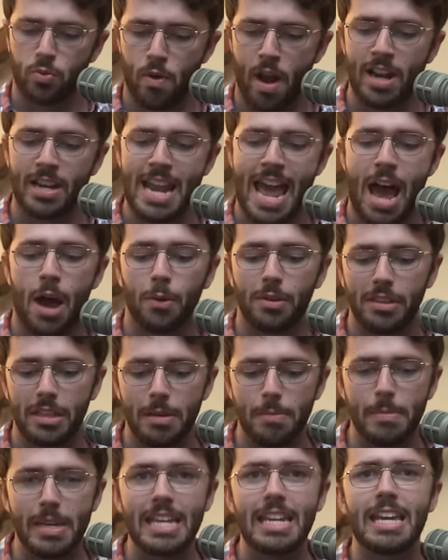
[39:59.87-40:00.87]
right now in the
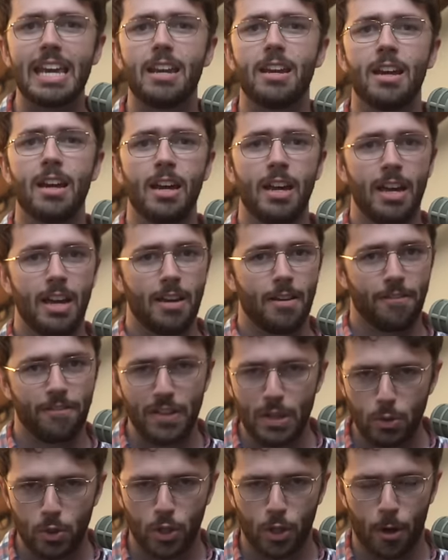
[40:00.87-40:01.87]
immediate
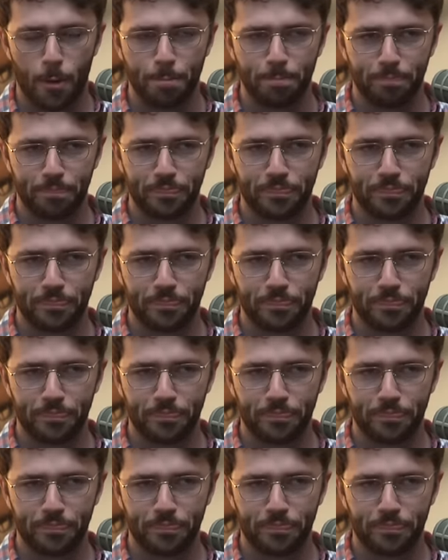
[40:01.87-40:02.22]
future